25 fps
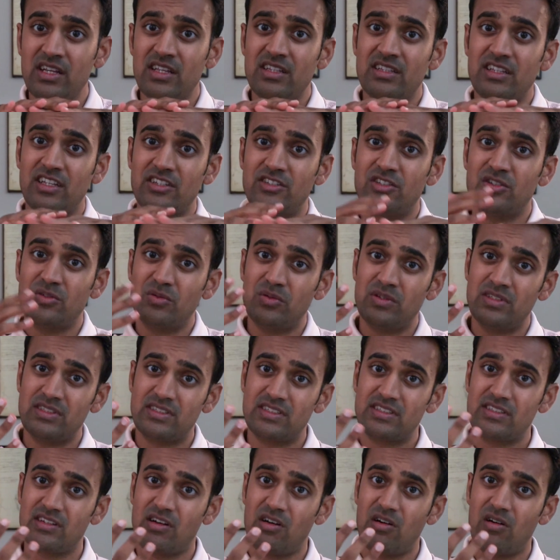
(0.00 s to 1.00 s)
that you
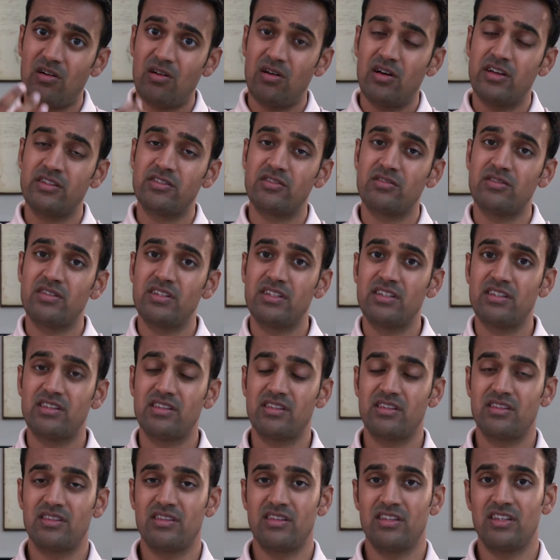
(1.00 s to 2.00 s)
install underneath
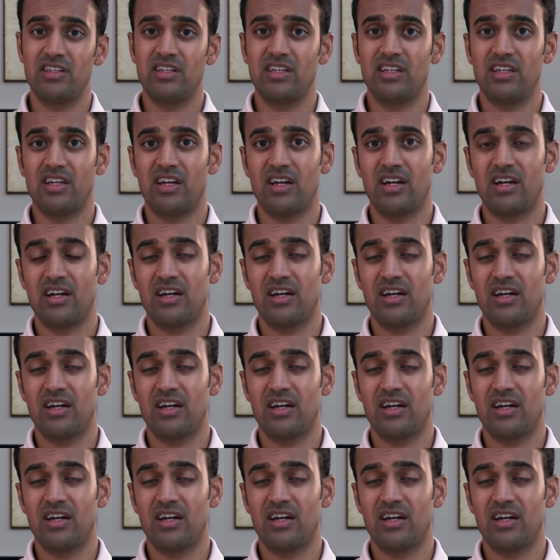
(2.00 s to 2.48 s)
the